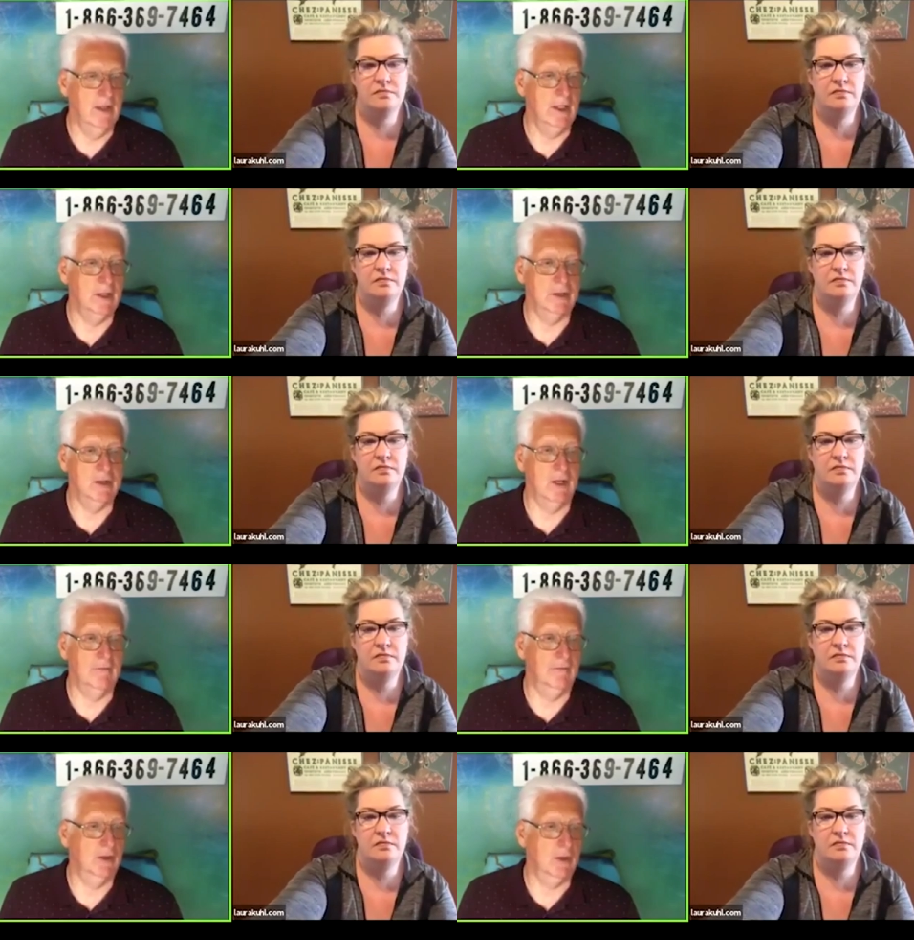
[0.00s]
Speaker 1: It's
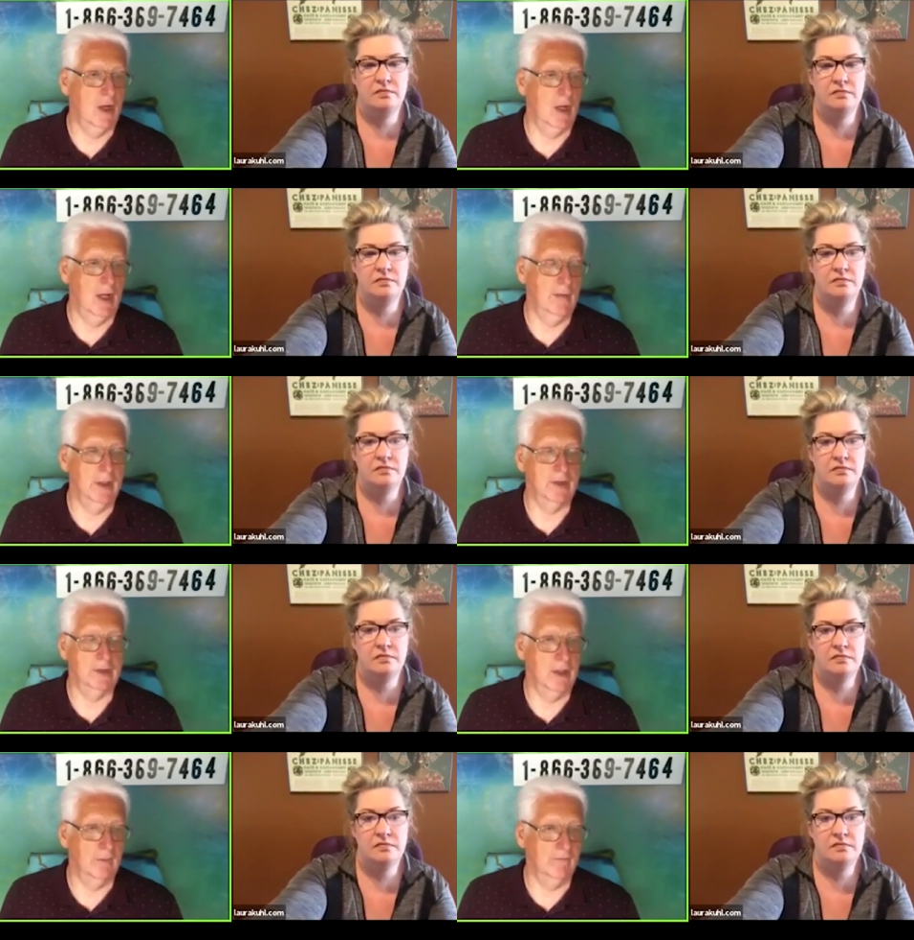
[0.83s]
not for Tom, and it's
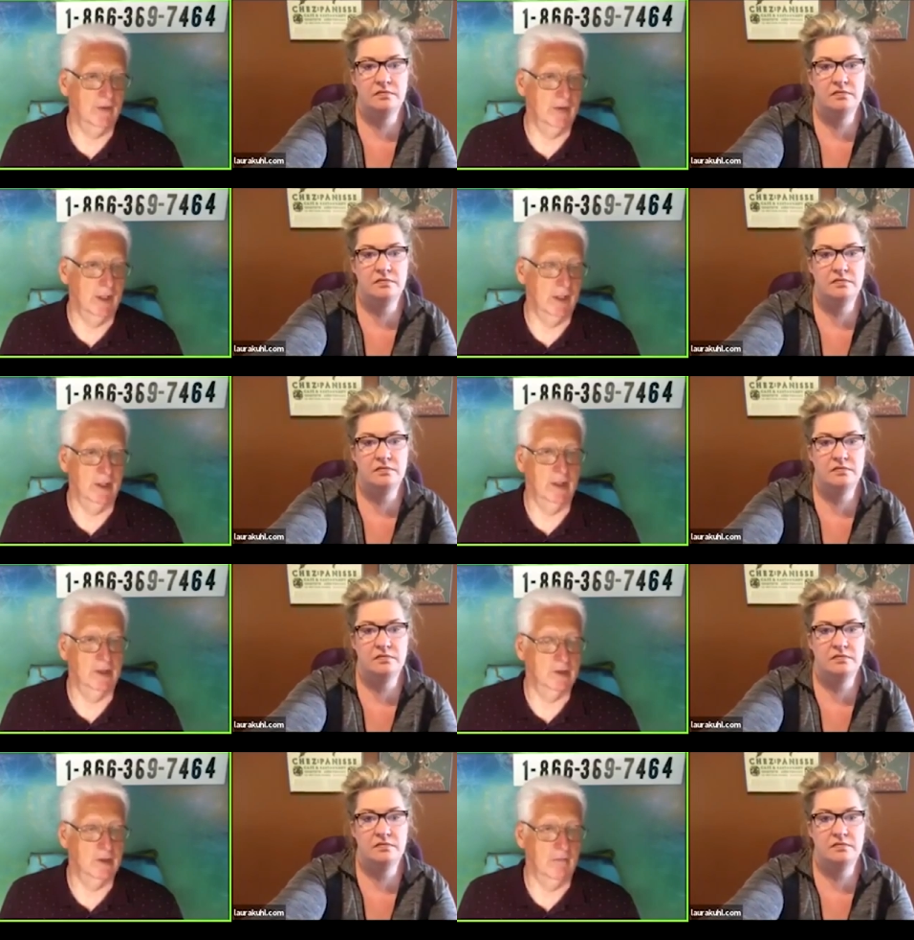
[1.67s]
not for Dick, and
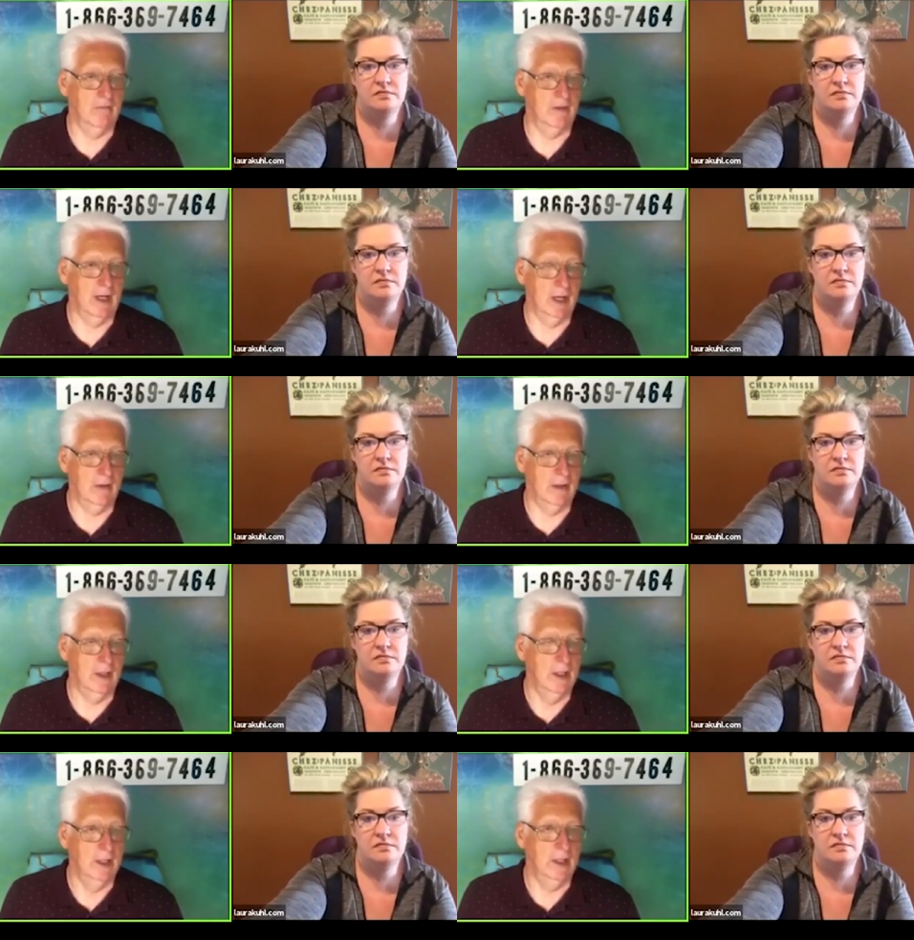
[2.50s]
it's not for Harry.
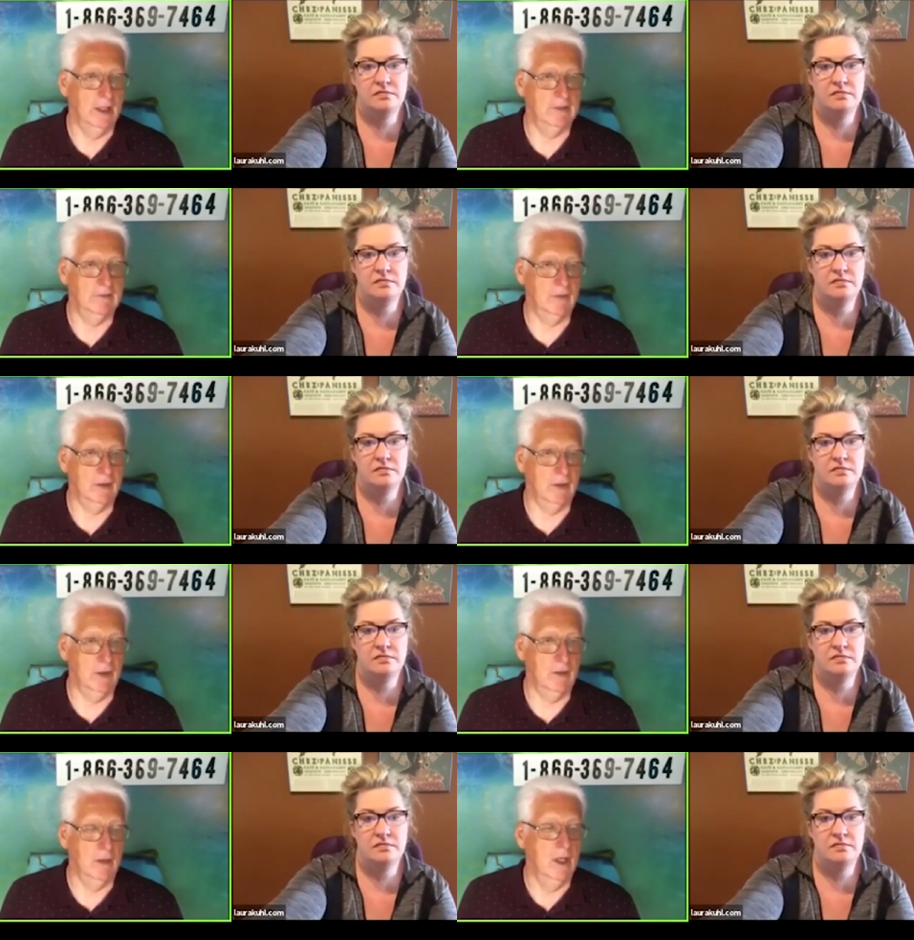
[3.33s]
It's for
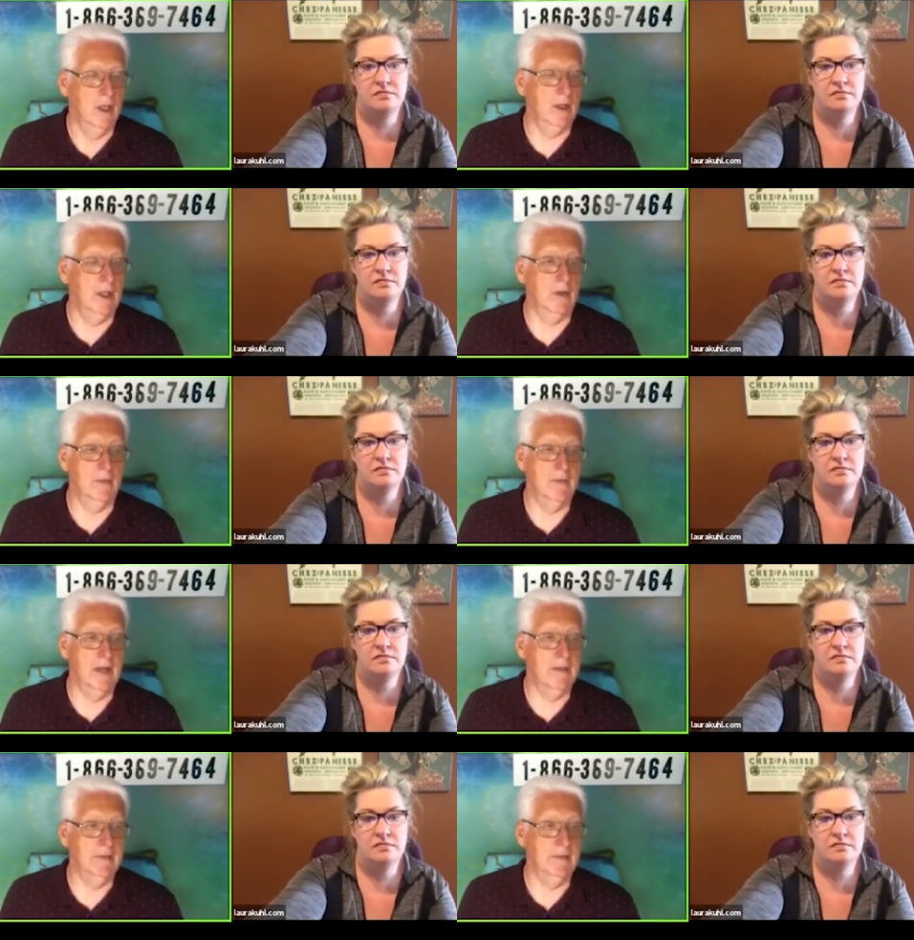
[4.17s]
you. Now, there may be